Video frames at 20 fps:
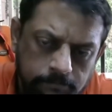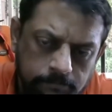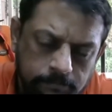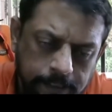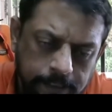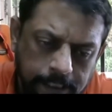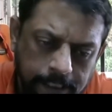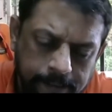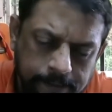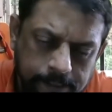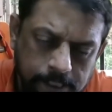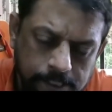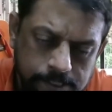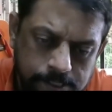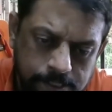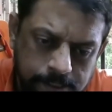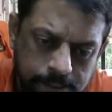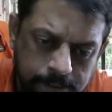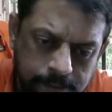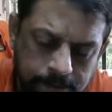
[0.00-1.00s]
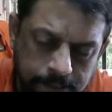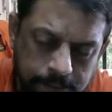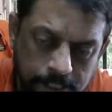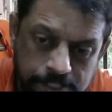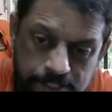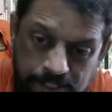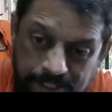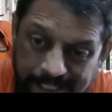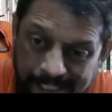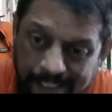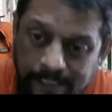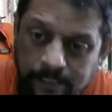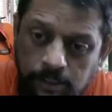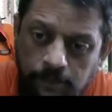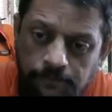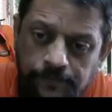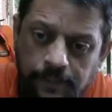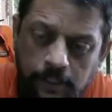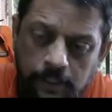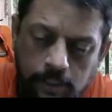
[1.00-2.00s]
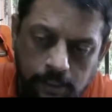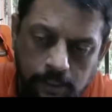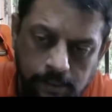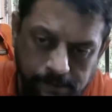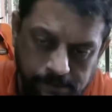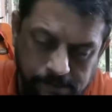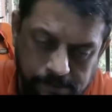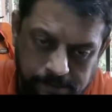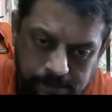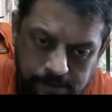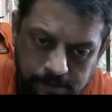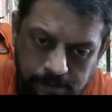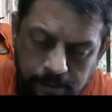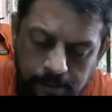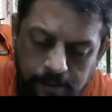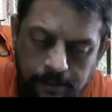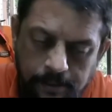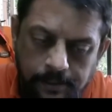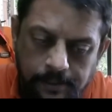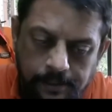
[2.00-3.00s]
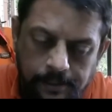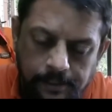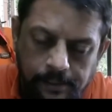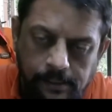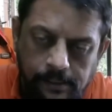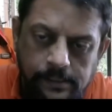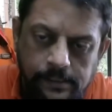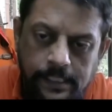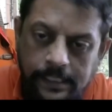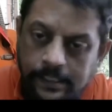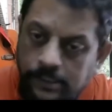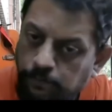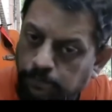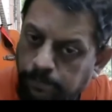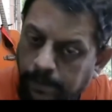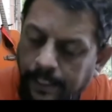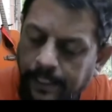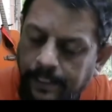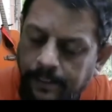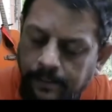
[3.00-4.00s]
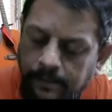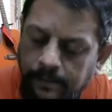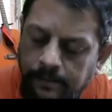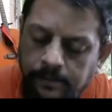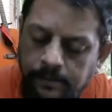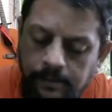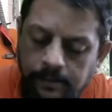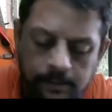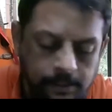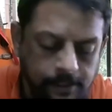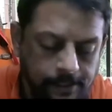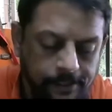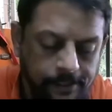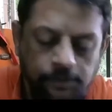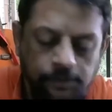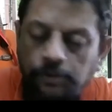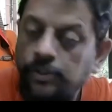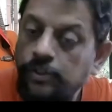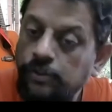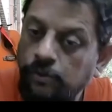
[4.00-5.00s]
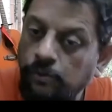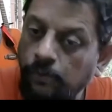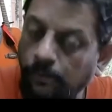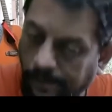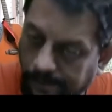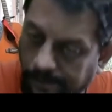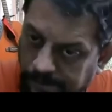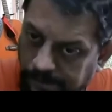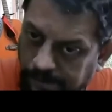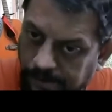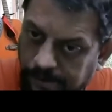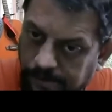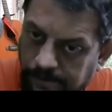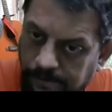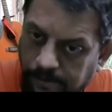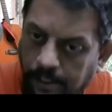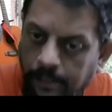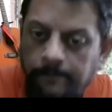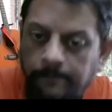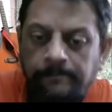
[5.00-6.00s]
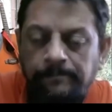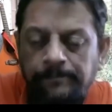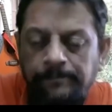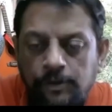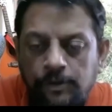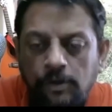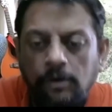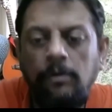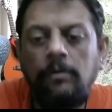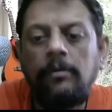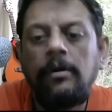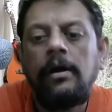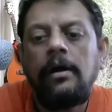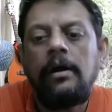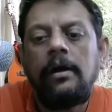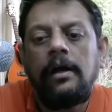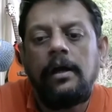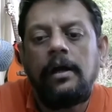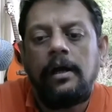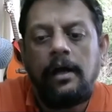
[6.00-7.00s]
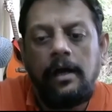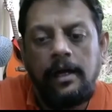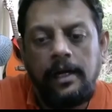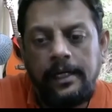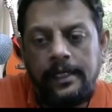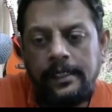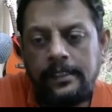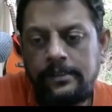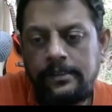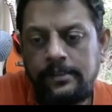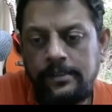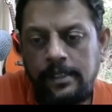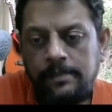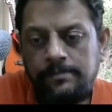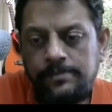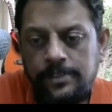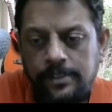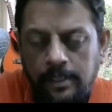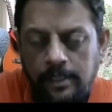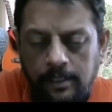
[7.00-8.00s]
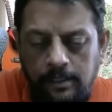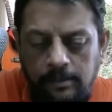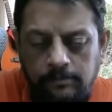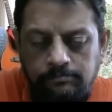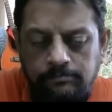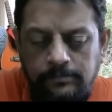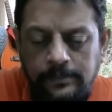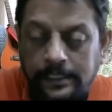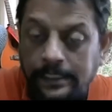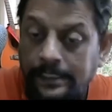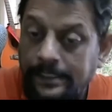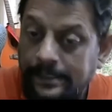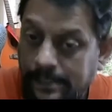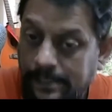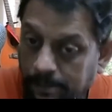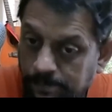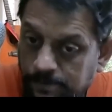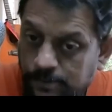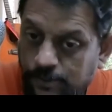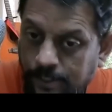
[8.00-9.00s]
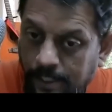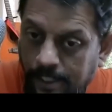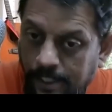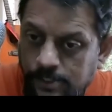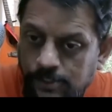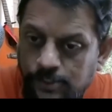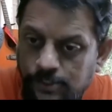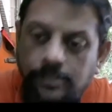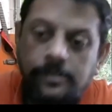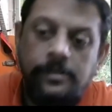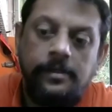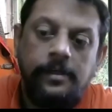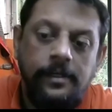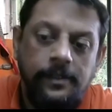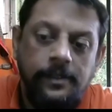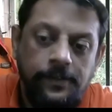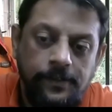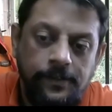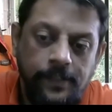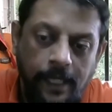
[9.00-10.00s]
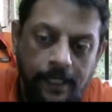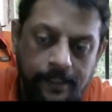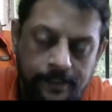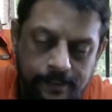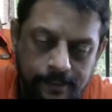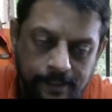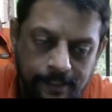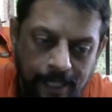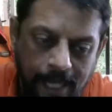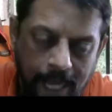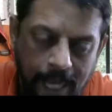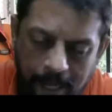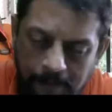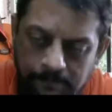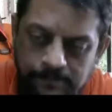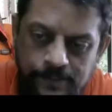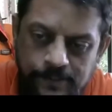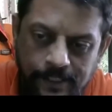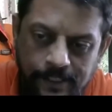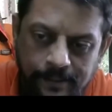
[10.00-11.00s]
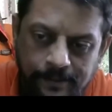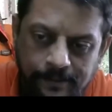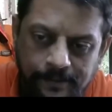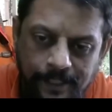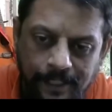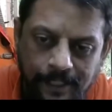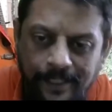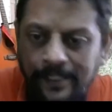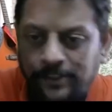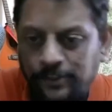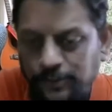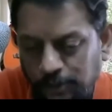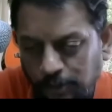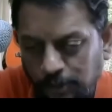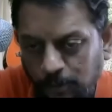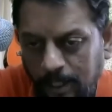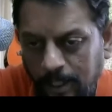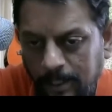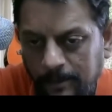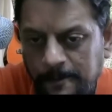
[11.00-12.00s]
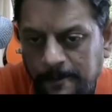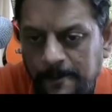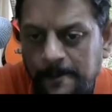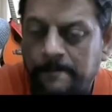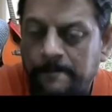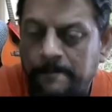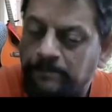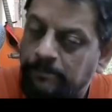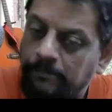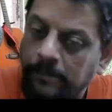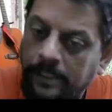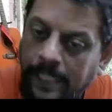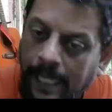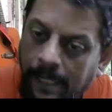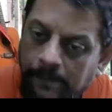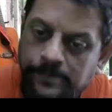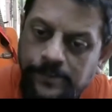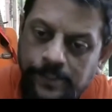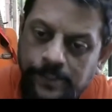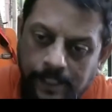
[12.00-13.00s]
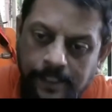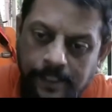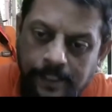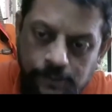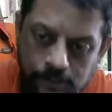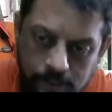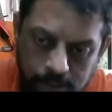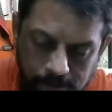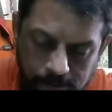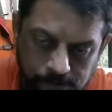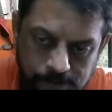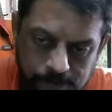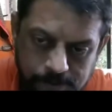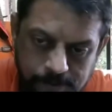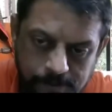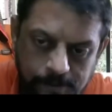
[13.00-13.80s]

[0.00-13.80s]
the, the the strength of the curse is explained in those two verses. So uh, it seems uh, it seems strange that uh, Ham sinned against Noah, but Ham's son is cursed.